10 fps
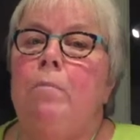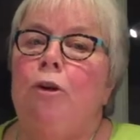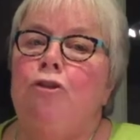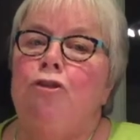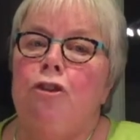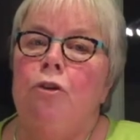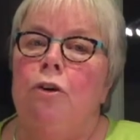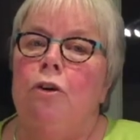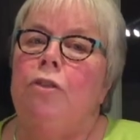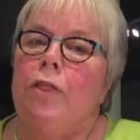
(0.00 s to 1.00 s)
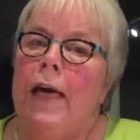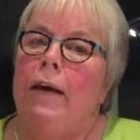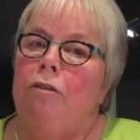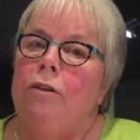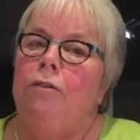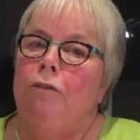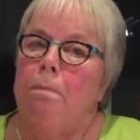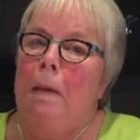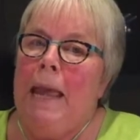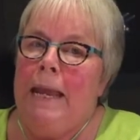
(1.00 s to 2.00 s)
matured there in
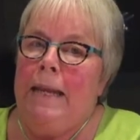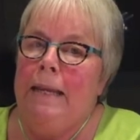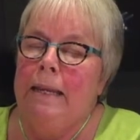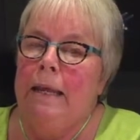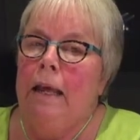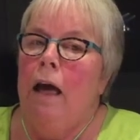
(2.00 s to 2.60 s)
Spain